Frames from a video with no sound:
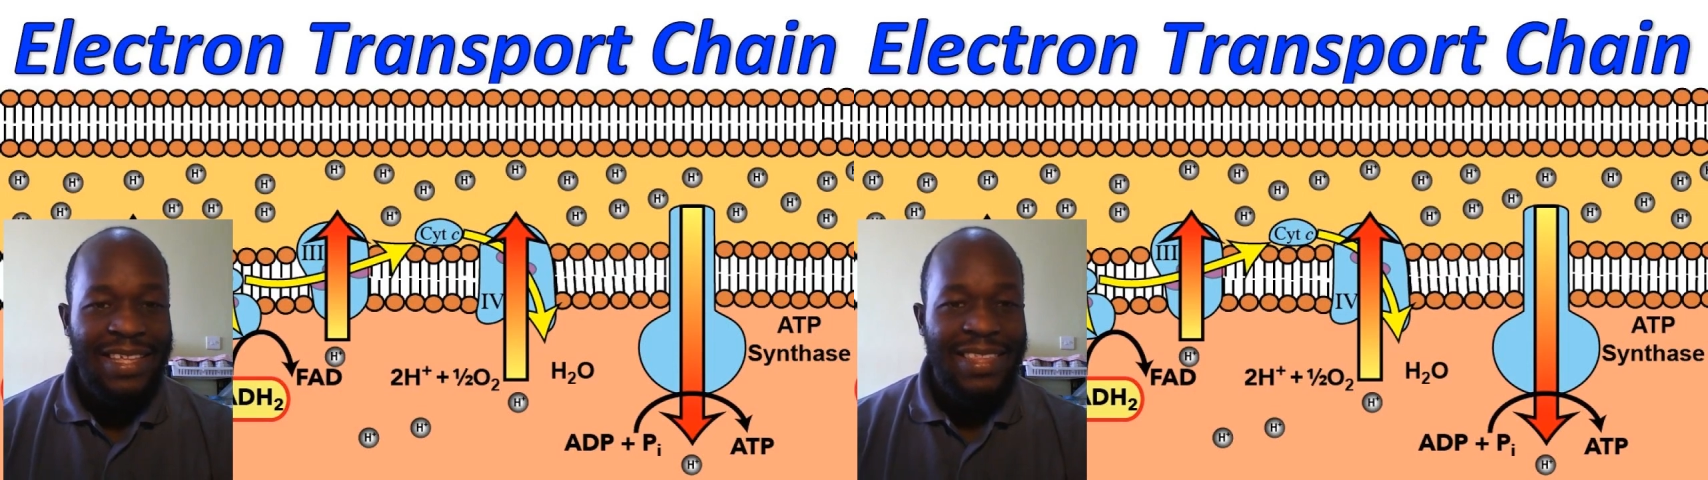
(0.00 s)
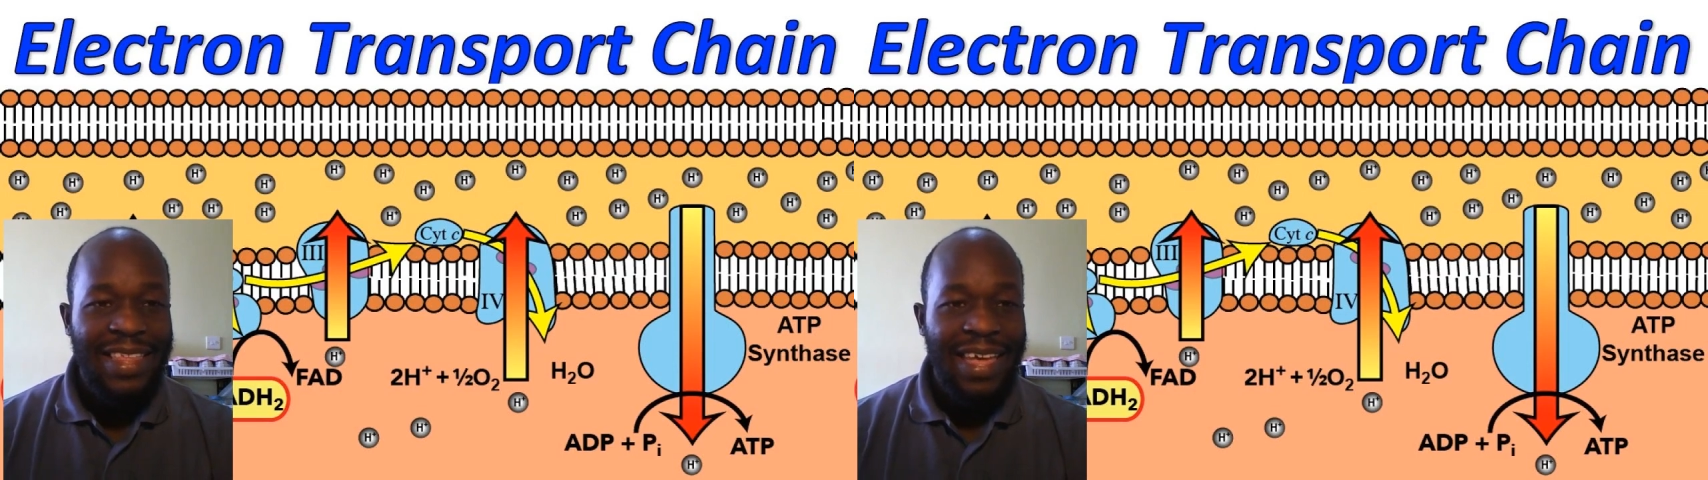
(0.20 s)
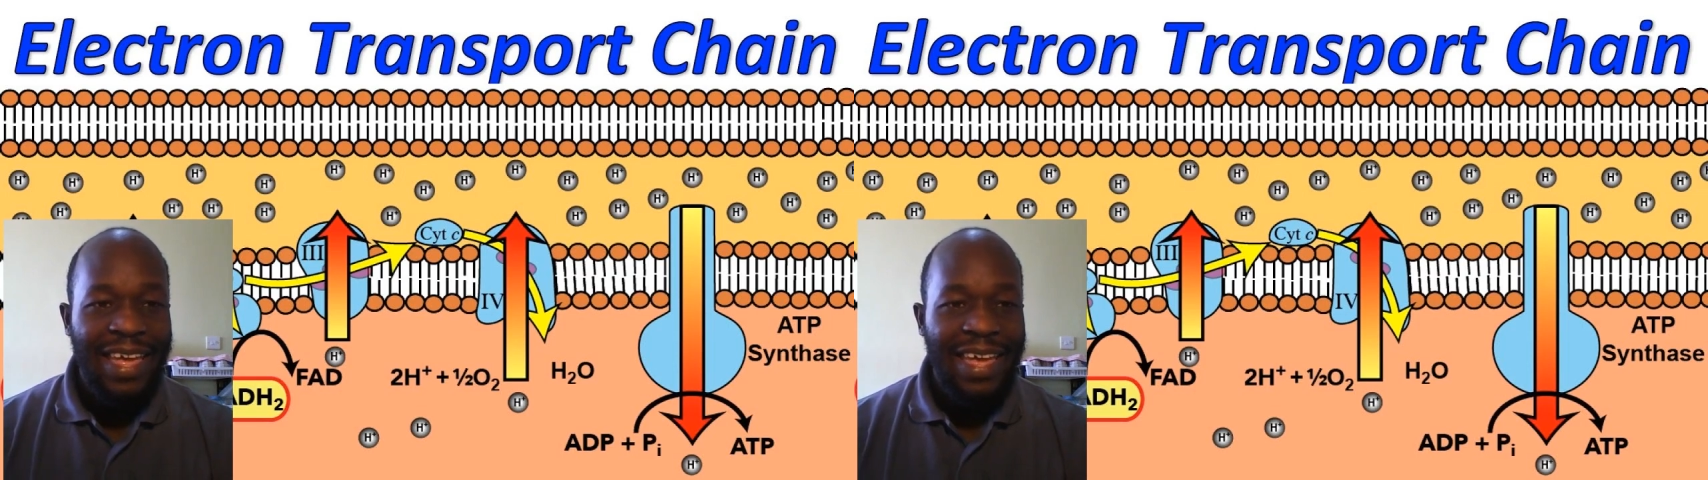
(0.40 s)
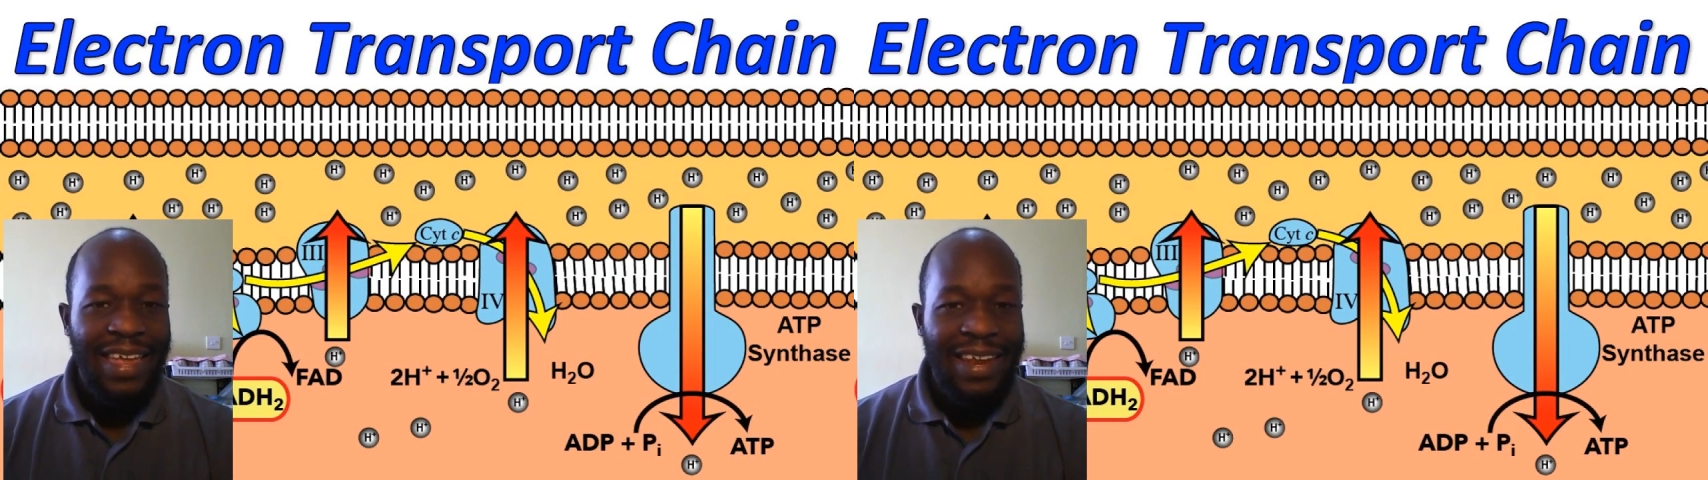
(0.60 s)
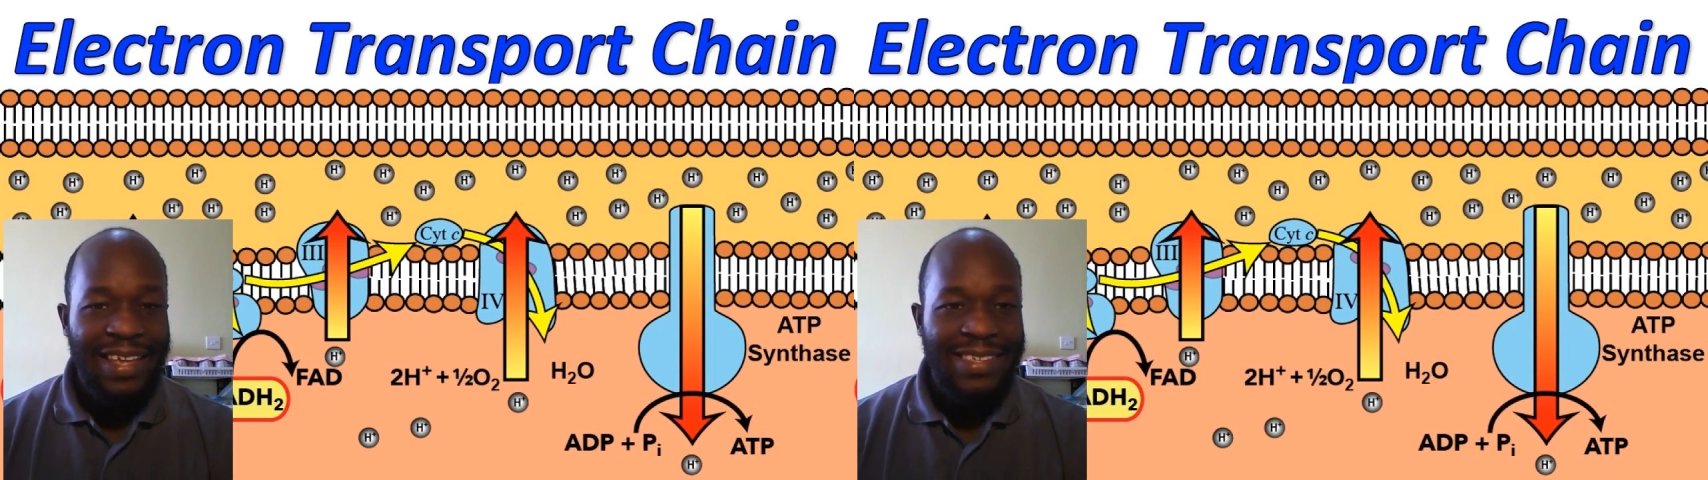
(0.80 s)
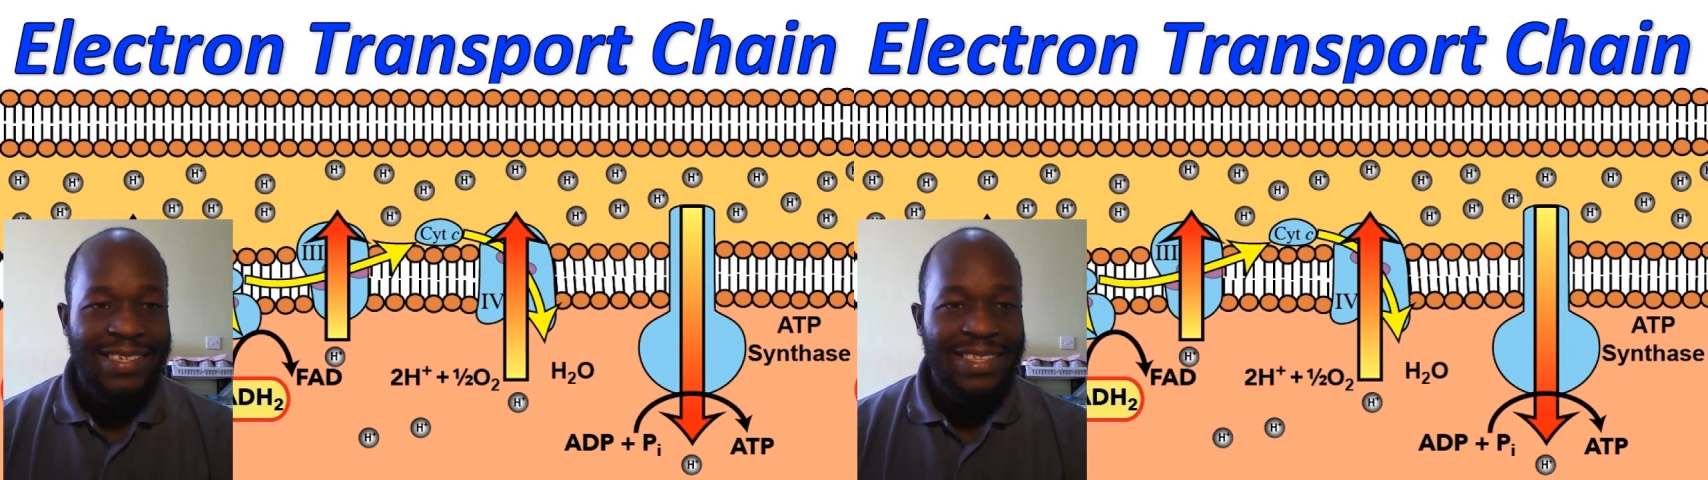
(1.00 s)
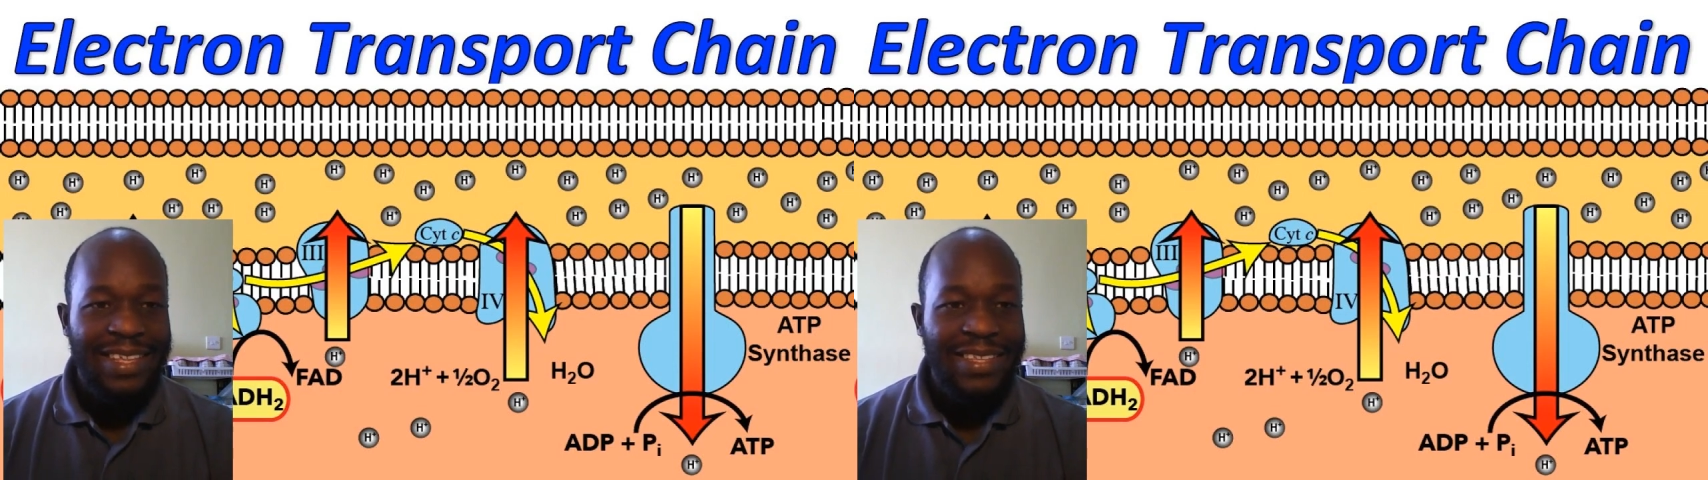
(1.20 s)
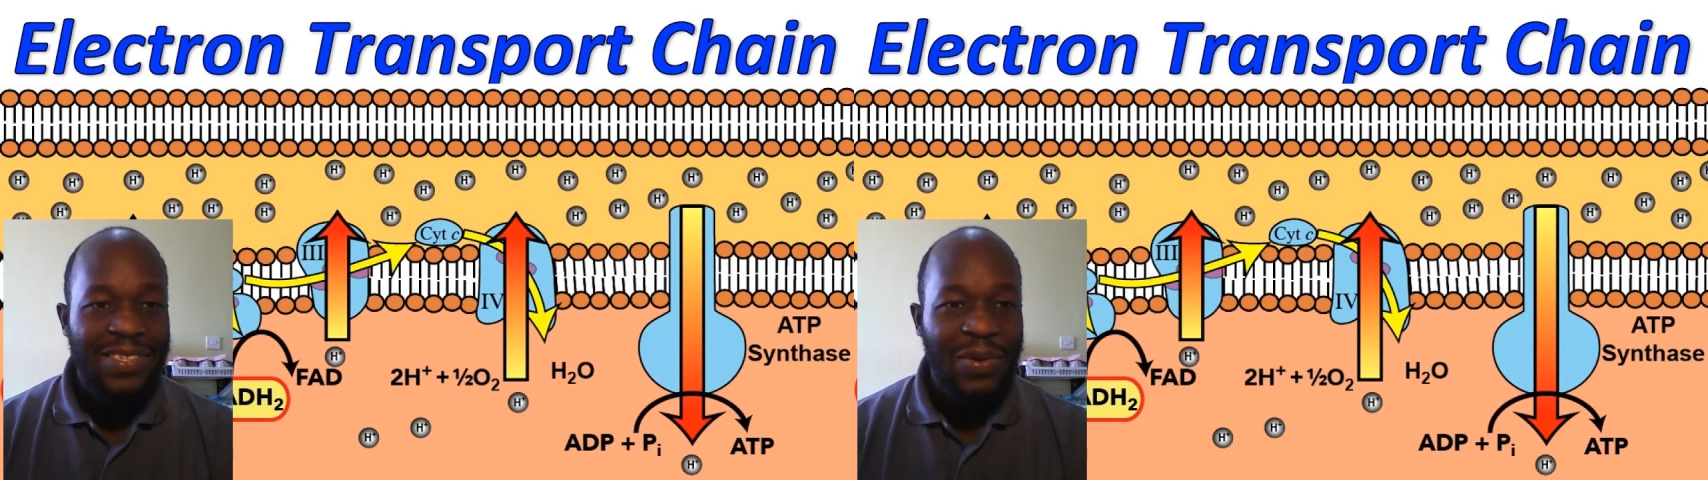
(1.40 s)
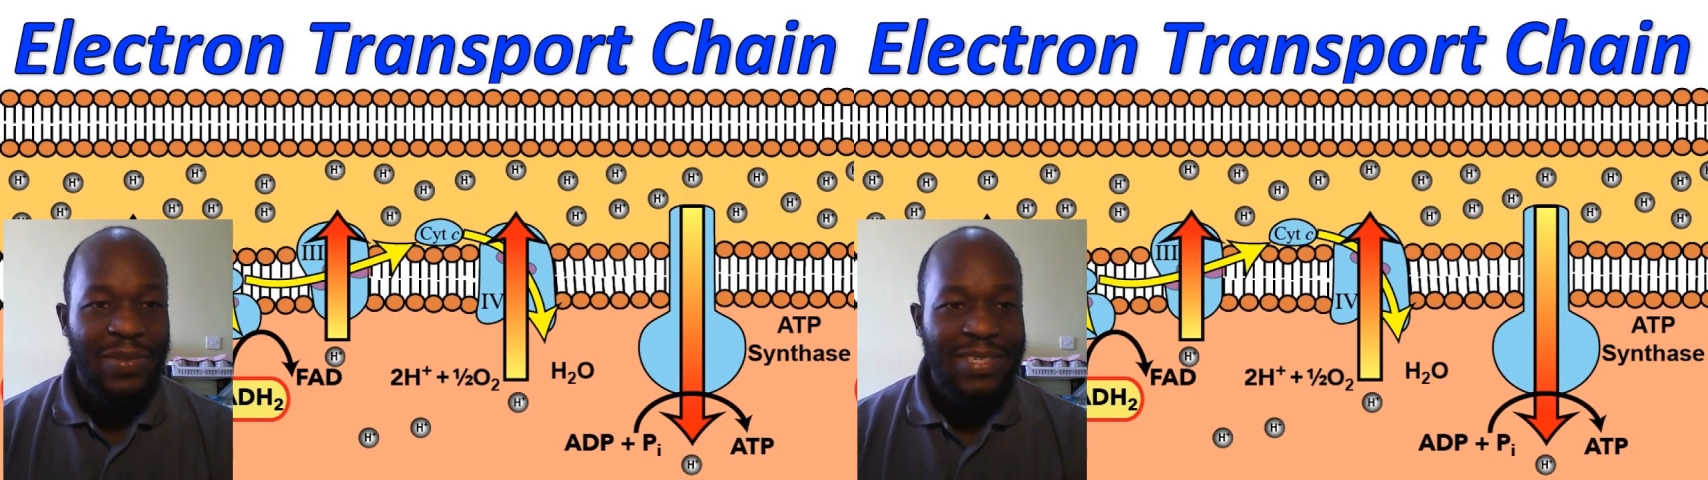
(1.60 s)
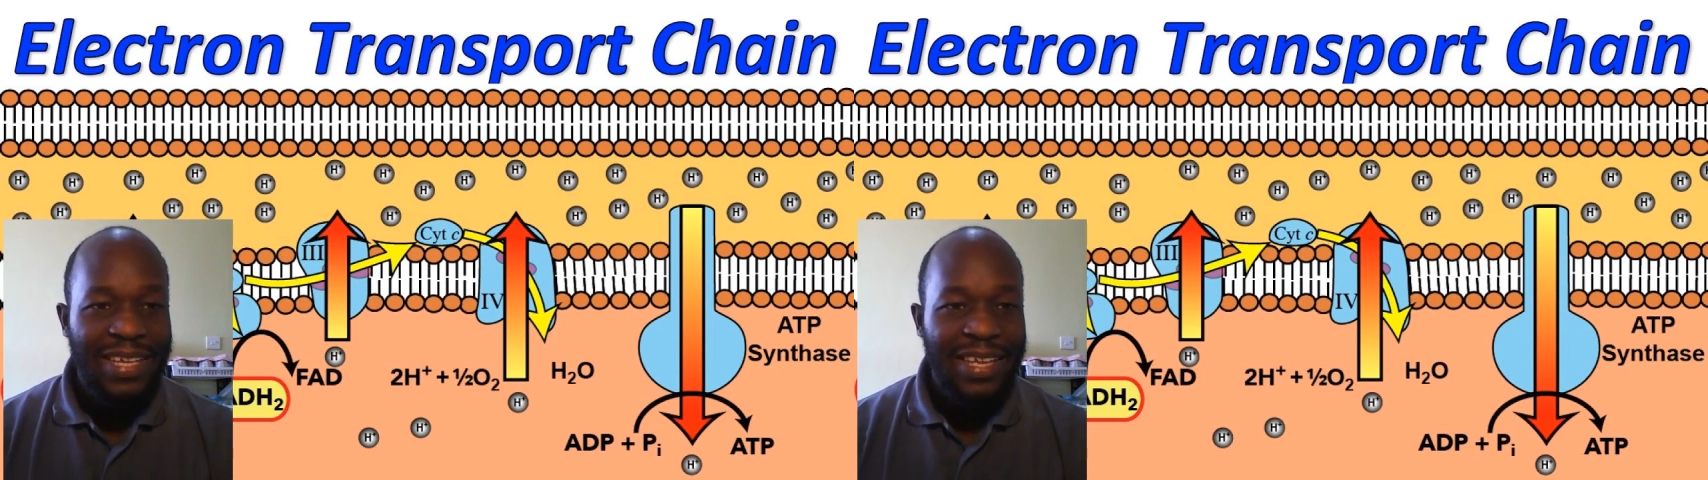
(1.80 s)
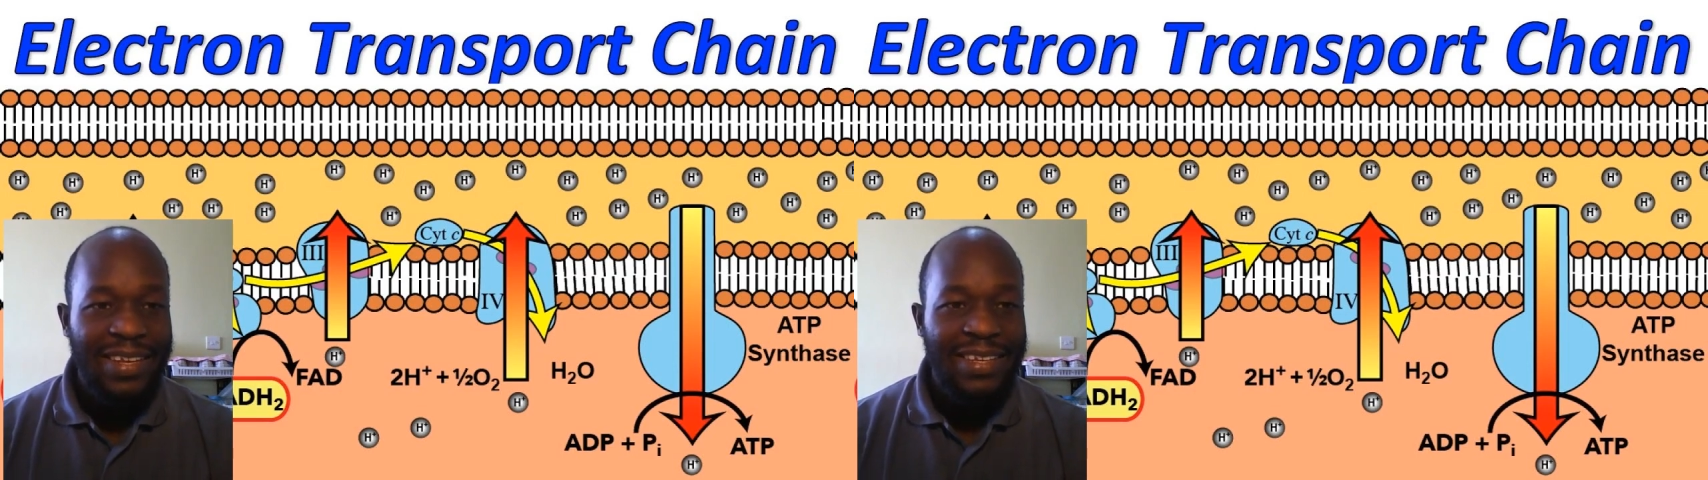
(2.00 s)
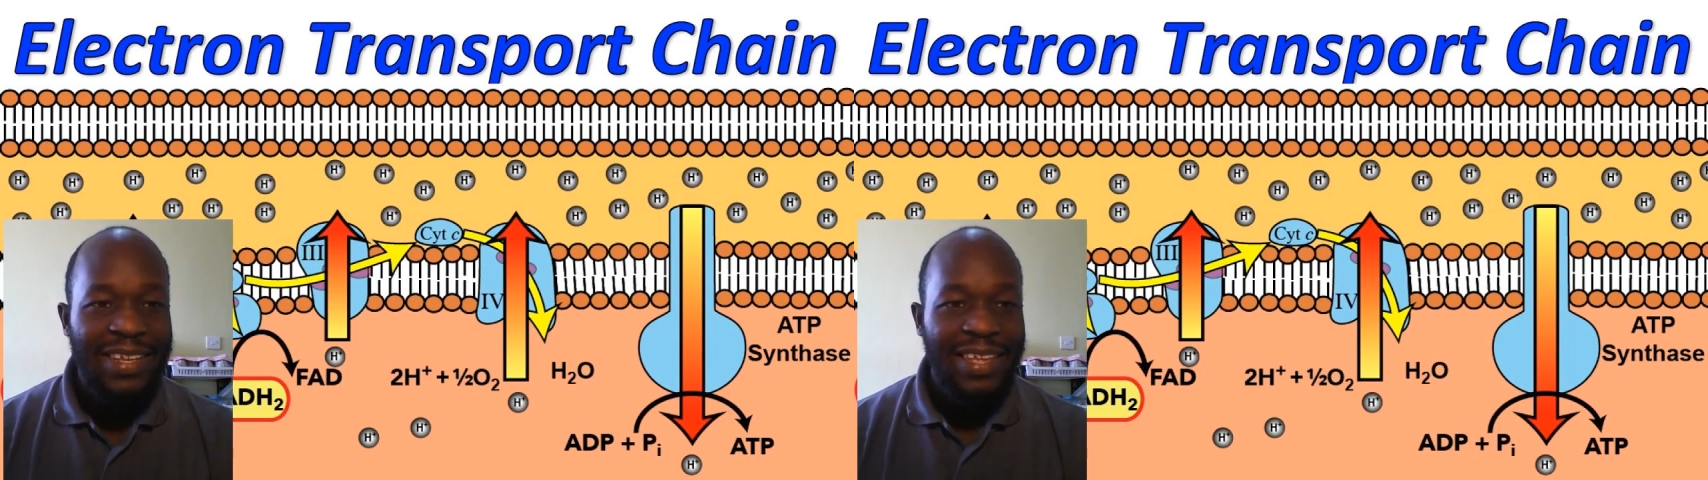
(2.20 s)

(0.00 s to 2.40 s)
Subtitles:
the energy that is contained